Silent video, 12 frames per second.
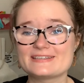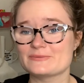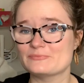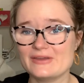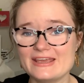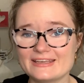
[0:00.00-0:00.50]

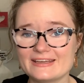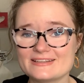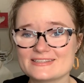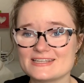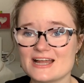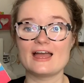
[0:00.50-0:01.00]
and baking
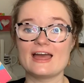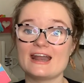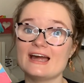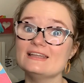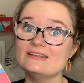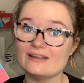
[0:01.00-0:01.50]
and stuff, and
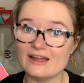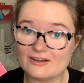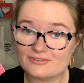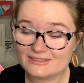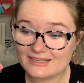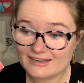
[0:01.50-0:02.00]
I love
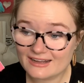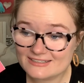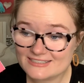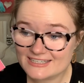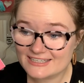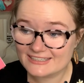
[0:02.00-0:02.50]
Helena
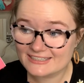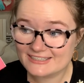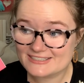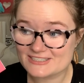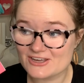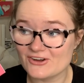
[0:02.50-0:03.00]
Hunting,
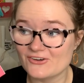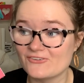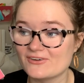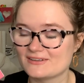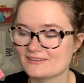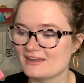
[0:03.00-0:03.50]

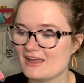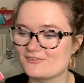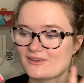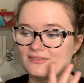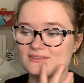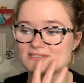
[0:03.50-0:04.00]
so I
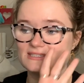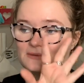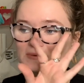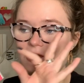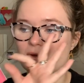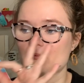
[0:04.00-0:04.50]
feel like this is gonna
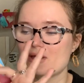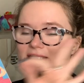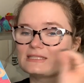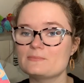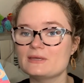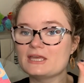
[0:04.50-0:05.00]
be a
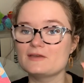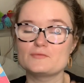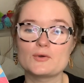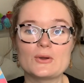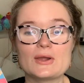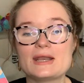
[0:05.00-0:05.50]
recipe
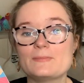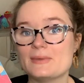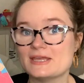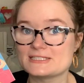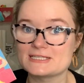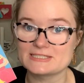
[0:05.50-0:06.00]
for an
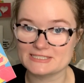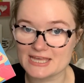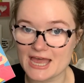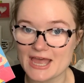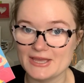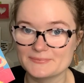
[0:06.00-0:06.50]
amazing
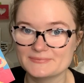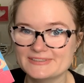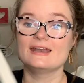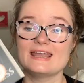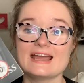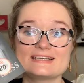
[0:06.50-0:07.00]
time.
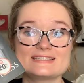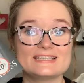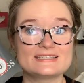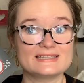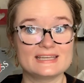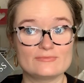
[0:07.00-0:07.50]
Next
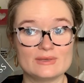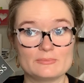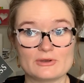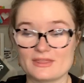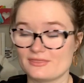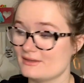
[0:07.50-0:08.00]
is Leave Me
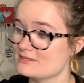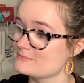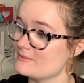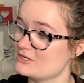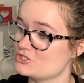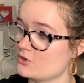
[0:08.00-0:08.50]
Breathless
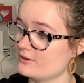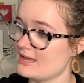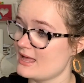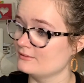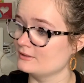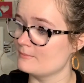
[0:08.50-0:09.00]
by Jodi
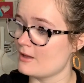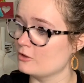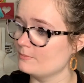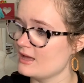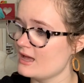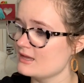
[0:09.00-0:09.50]
Ellen
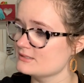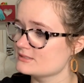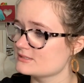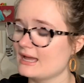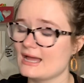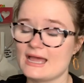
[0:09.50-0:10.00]

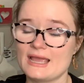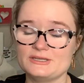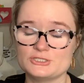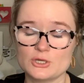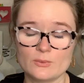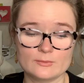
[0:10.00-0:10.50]
Malpass. I
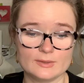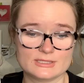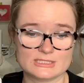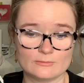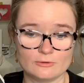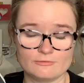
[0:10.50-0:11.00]
don't wanna read the
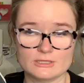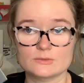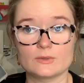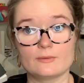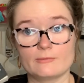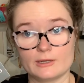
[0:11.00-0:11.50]
summary for this
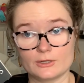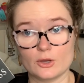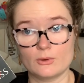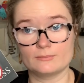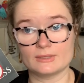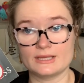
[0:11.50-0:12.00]
one. I wanna go
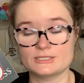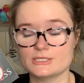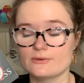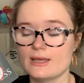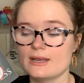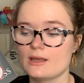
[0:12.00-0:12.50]
in blind
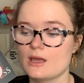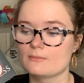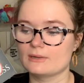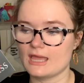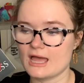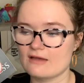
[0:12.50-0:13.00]
to it,
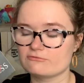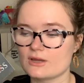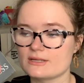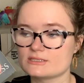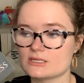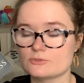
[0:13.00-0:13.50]
but I have
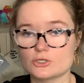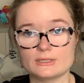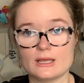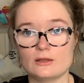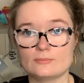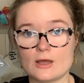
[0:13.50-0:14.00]
read sub Jodi
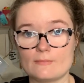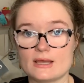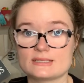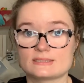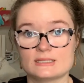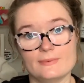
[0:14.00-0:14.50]
Ellen
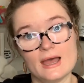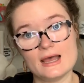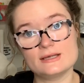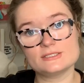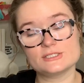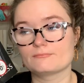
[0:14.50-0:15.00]
Malpass in the
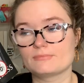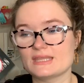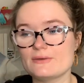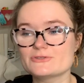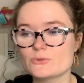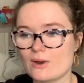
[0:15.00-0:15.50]
past, but
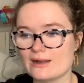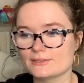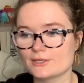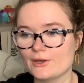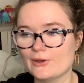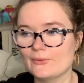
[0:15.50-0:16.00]
that was a while
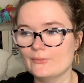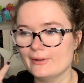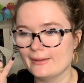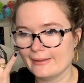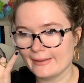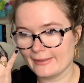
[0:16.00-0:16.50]
ago,
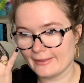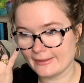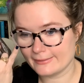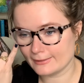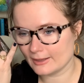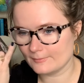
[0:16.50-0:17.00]

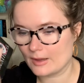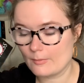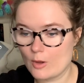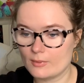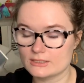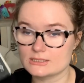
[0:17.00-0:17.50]
and um, I'm
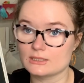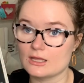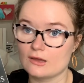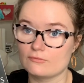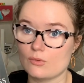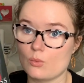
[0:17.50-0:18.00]
hoping to
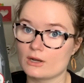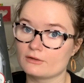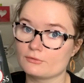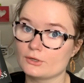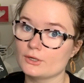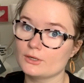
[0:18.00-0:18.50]
love one of
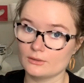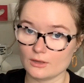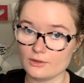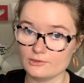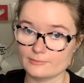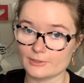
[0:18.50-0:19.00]
her
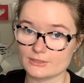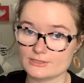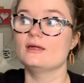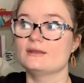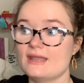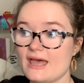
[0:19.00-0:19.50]
other
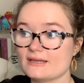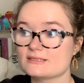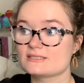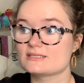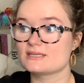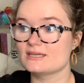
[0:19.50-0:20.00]
books.
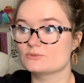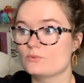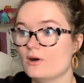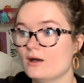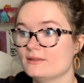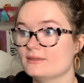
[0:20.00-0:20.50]
Next is
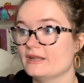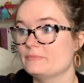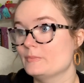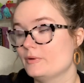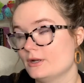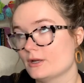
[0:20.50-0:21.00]
one that I've
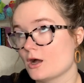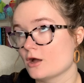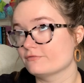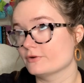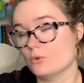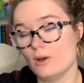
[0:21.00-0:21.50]
been putting
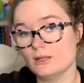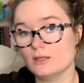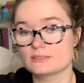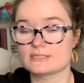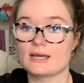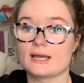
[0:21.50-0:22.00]
off for quite a
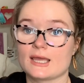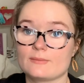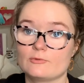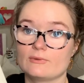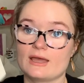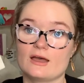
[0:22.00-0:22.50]
long
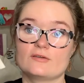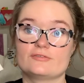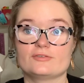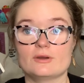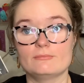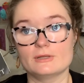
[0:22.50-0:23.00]
time. We have
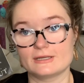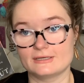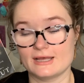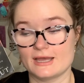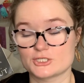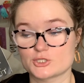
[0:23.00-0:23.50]
From Blood and
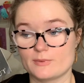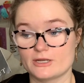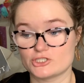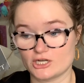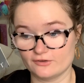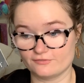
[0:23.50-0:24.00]
Ash by
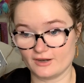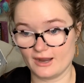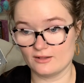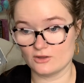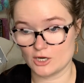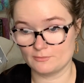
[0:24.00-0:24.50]
Jennifer
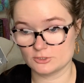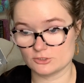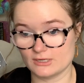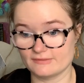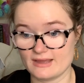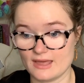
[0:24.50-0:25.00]
L.
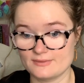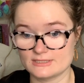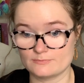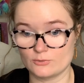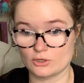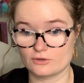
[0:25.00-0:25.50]
Armentrout. I've had this
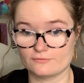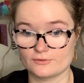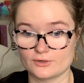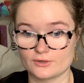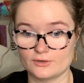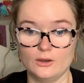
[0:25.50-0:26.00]
book
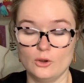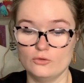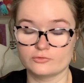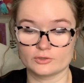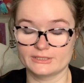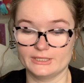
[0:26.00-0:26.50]
for
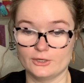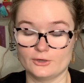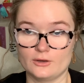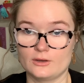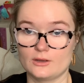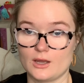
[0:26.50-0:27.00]
over a
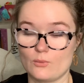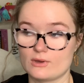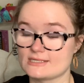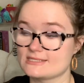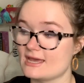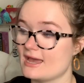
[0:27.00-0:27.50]
year, I
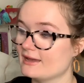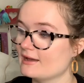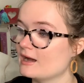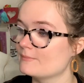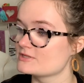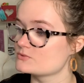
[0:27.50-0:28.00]
wanna say.
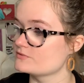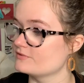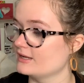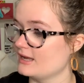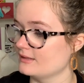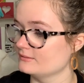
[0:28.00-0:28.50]
Um, this was
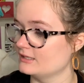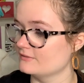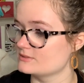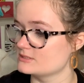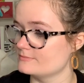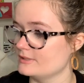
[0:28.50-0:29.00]
very kindly
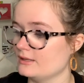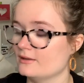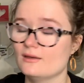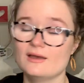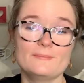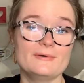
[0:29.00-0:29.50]
gifted to me
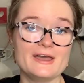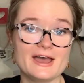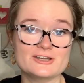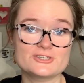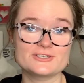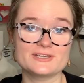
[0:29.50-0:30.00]
by
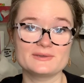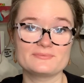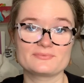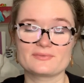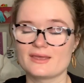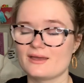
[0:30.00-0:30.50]

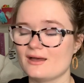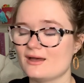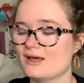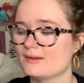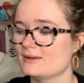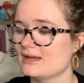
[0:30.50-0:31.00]
Ashley.
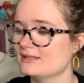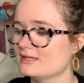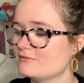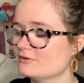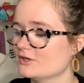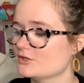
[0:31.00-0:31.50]
Um, I
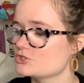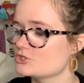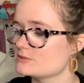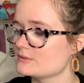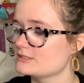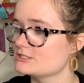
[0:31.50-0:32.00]
love her.
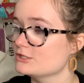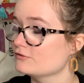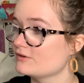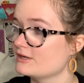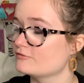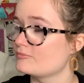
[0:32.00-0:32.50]
She's my dear friend of